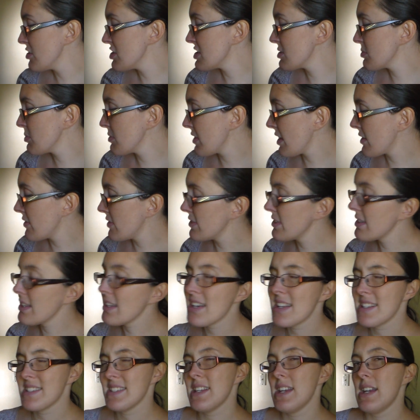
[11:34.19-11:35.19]
know, just with
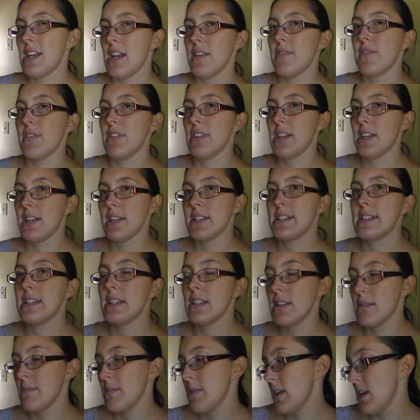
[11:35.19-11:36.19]
everything else in it, I feel like it's
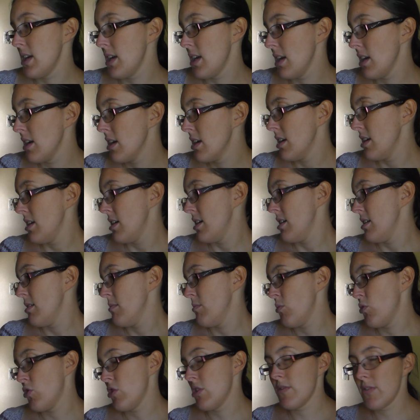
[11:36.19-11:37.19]
going to be
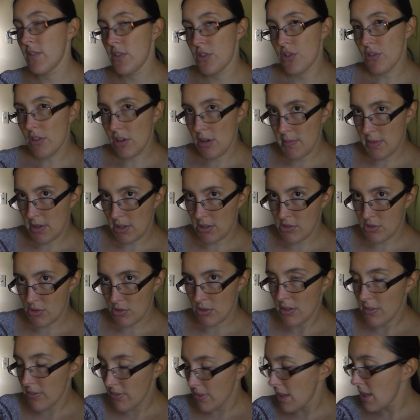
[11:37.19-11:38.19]
more of a 3-meal
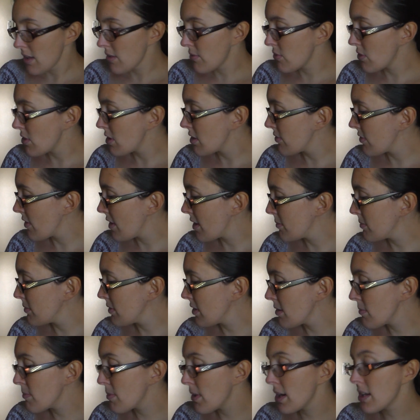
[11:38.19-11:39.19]
sort of thing for our
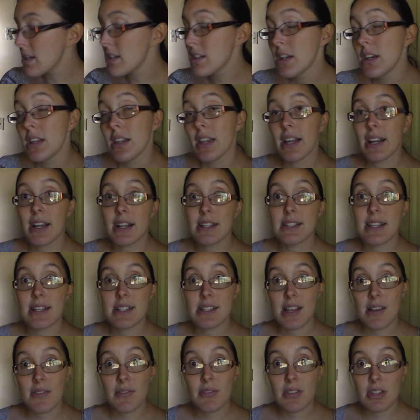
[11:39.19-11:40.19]
family, but like I
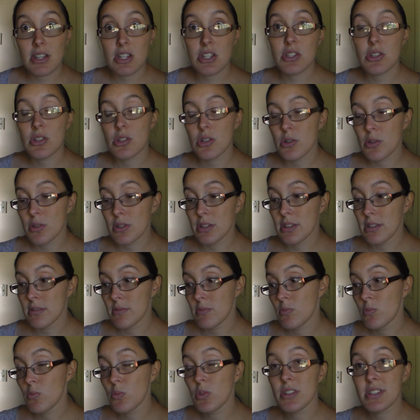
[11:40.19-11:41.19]
said, definitely 2, and
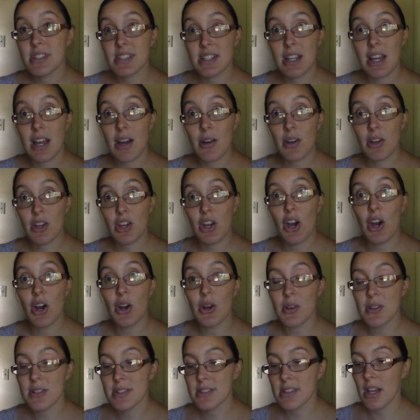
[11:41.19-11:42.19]
we'll see how it
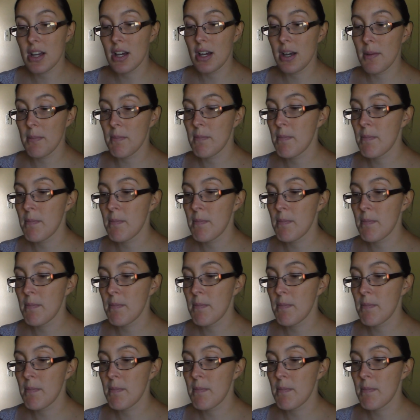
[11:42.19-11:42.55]
goes.